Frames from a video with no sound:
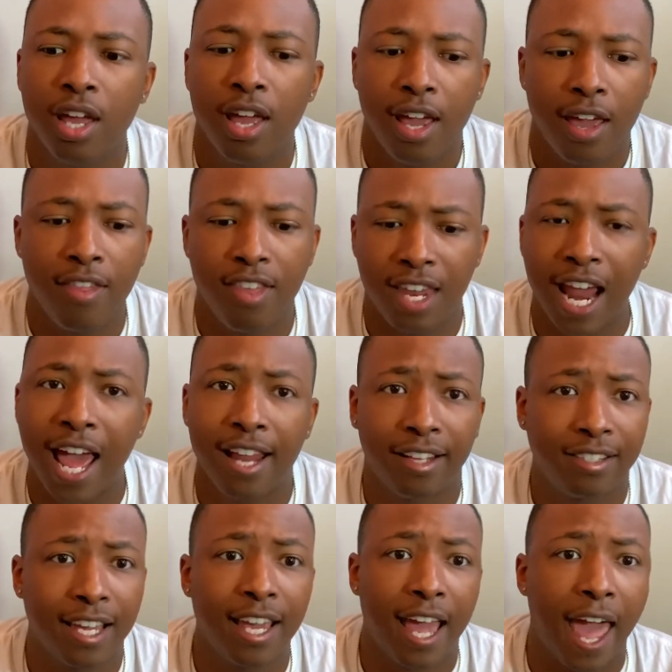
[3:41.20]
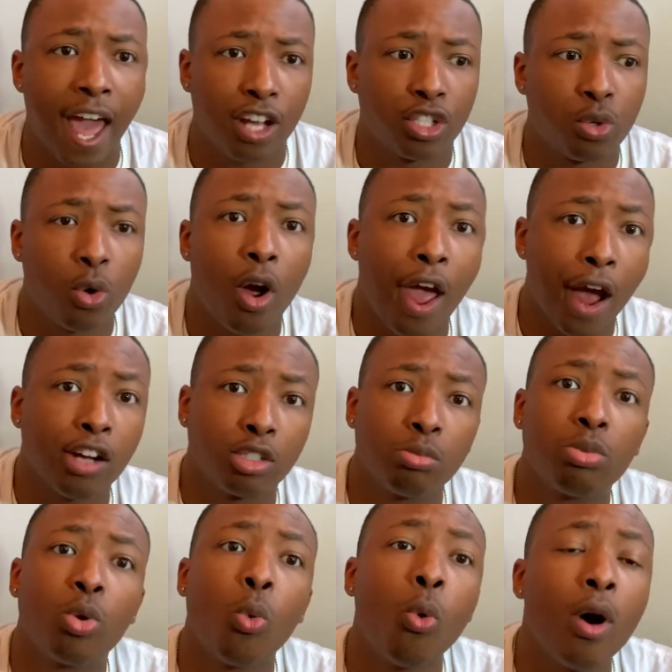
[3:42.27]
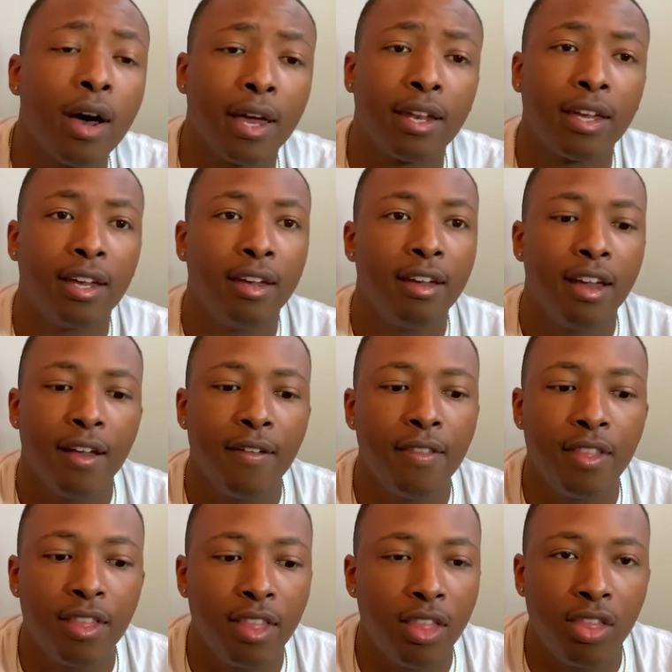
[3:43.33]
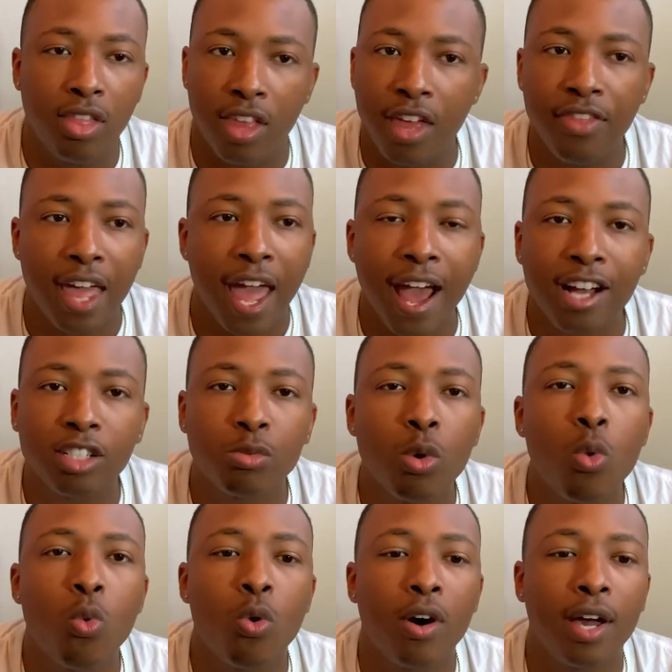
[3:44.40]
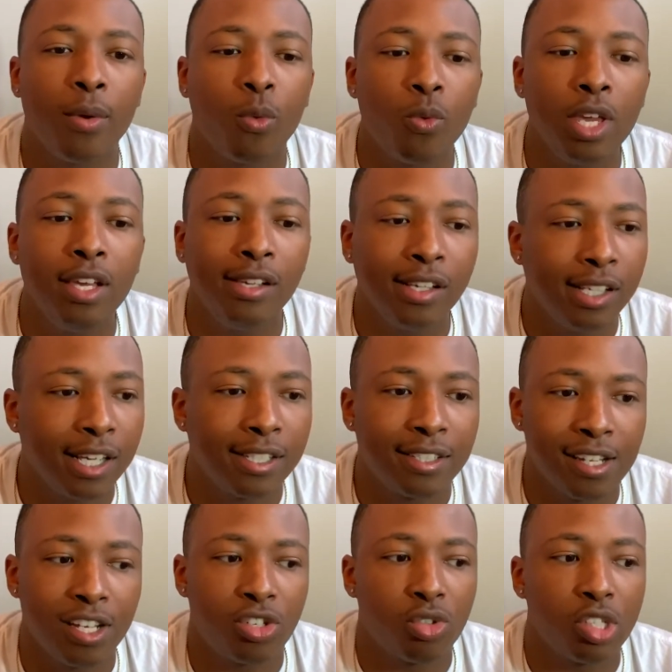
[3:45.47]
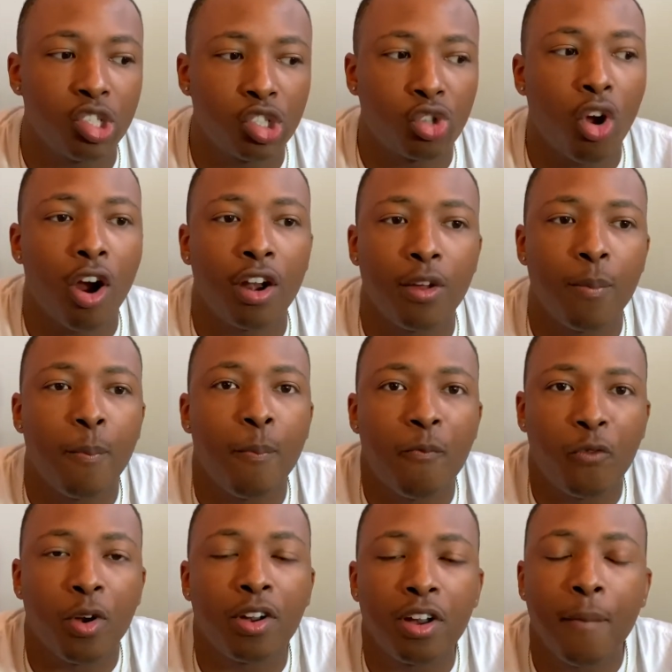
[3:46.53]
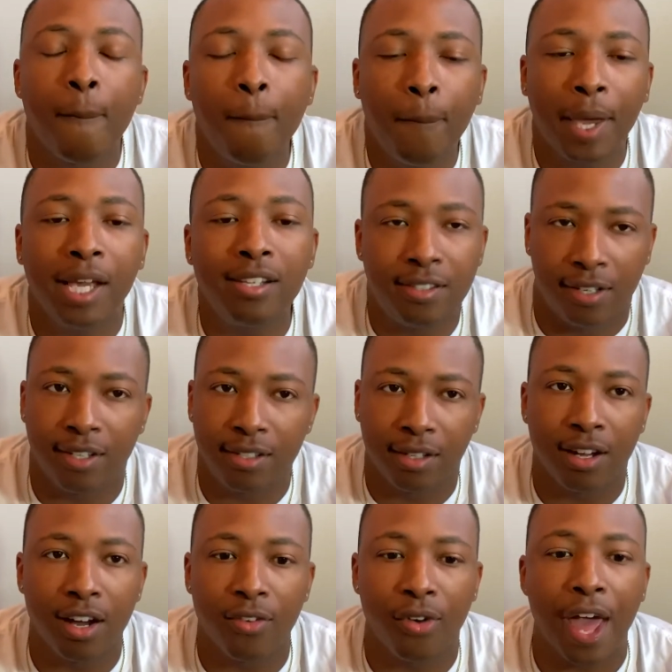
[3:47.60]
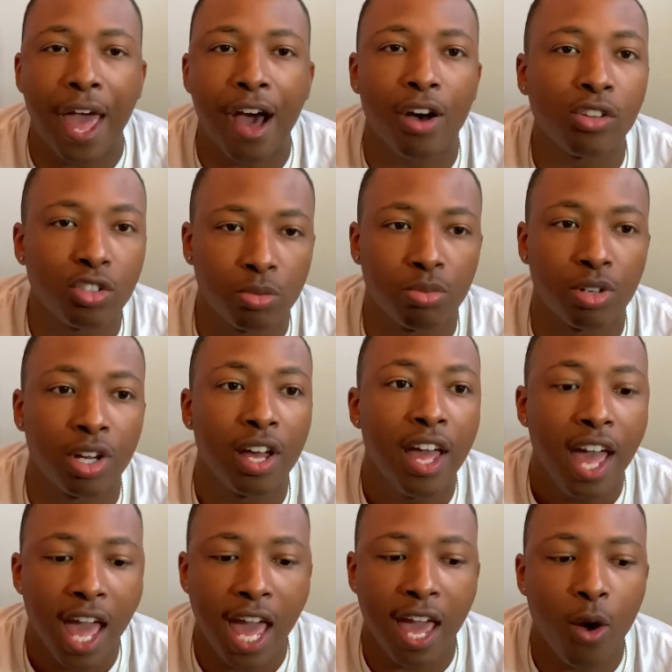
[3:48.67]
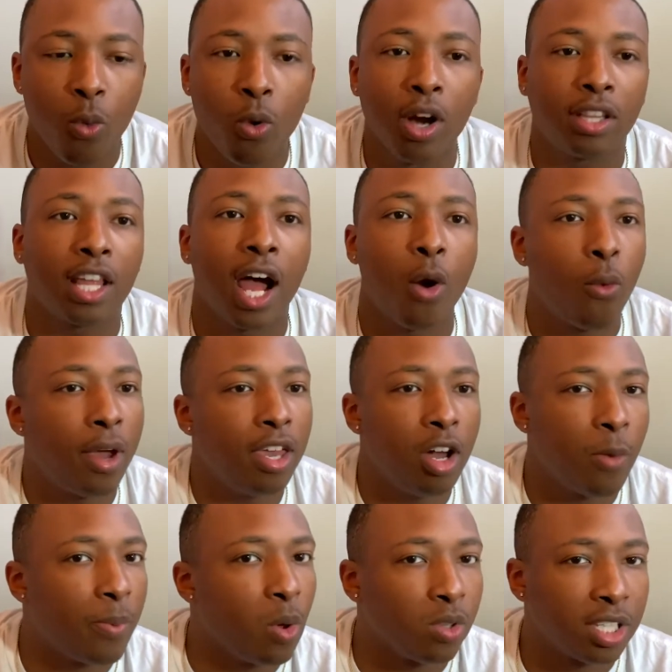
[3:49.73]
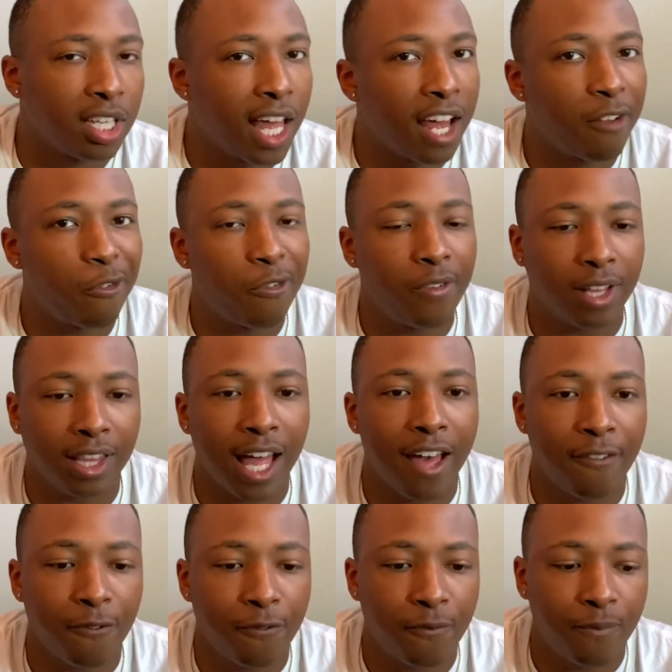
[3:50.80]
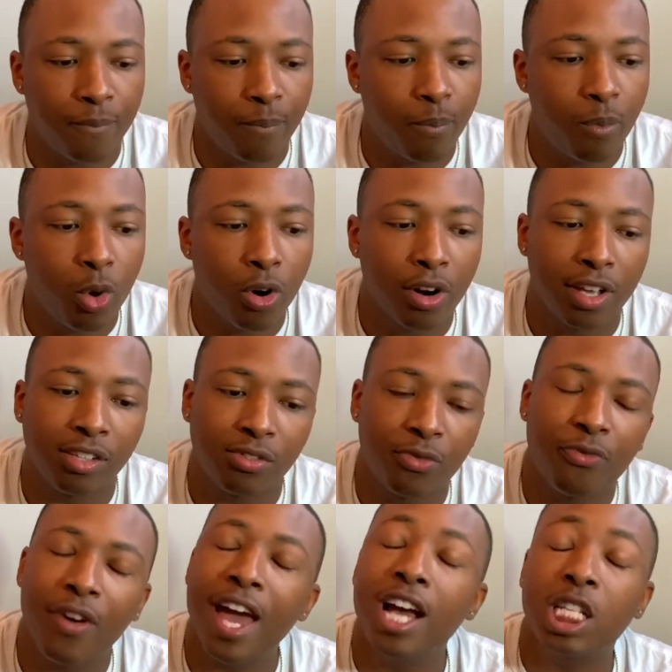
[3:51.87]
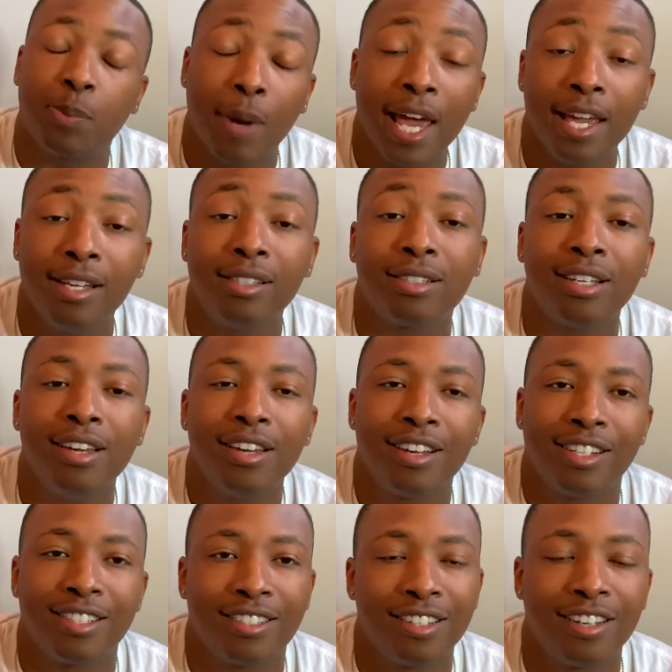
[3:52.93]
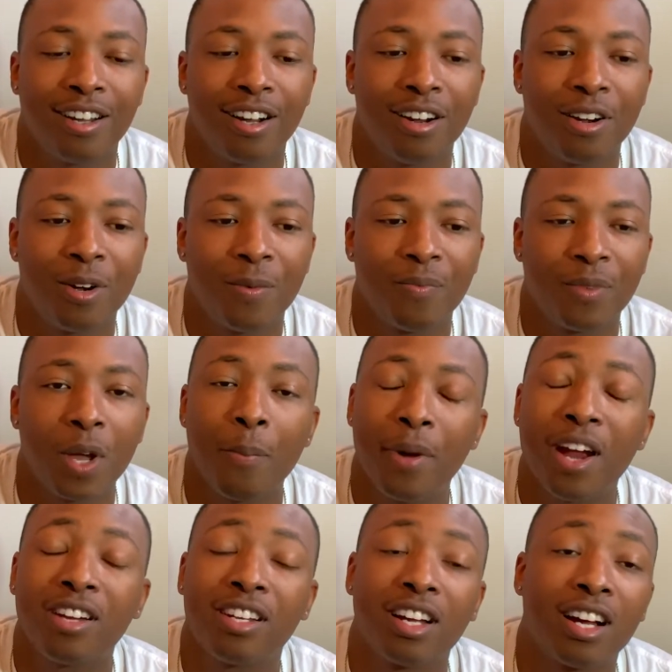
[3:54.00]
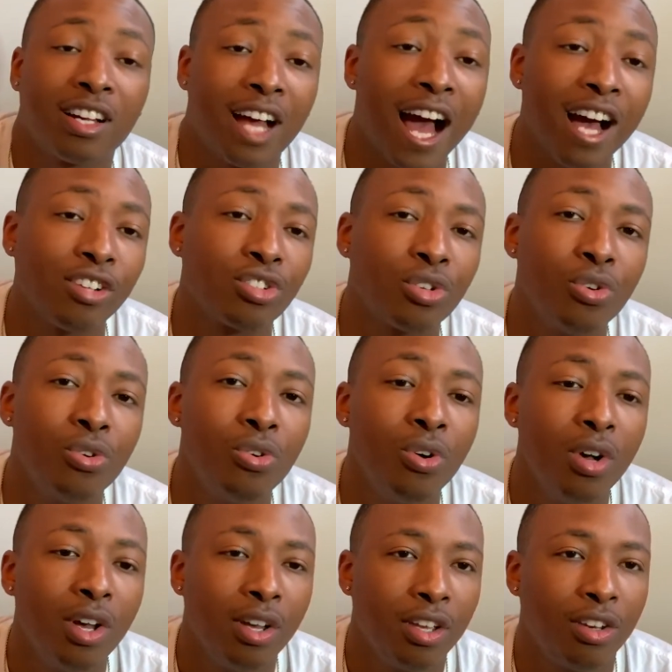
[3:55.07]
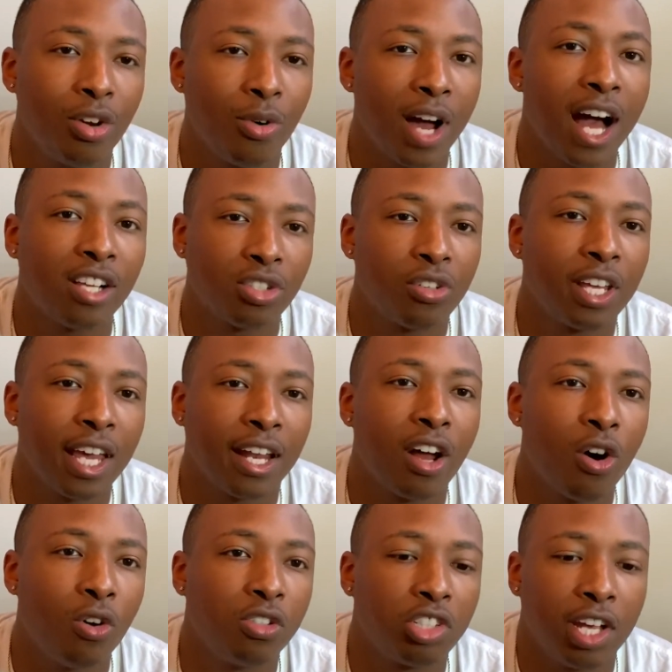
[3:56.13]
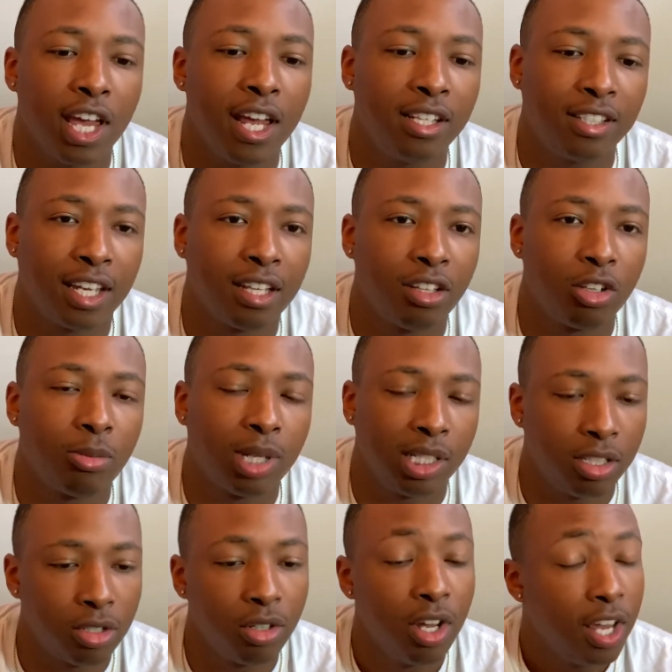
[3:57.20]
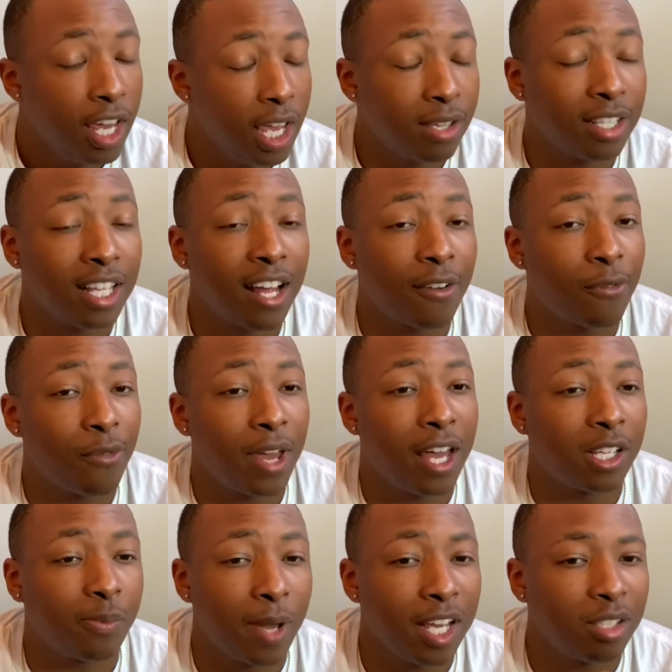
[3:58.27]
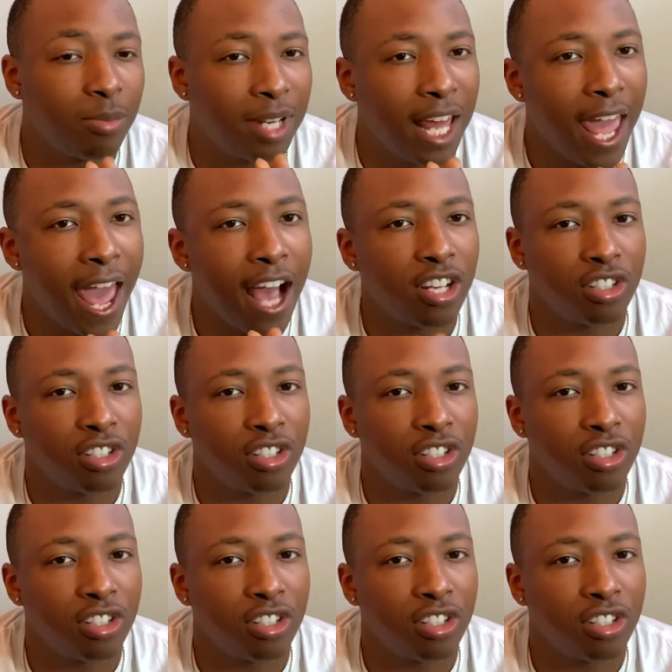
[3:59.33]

and then I had to take actual algebra 1. In the algebra 1, we essentially started from the basics of algebra and worked our way up. It was a lot more. It's fast paced compared to high school. You know, high school, they kind of hold your hand and take it little by little. It was a lot of fast paced, but they actually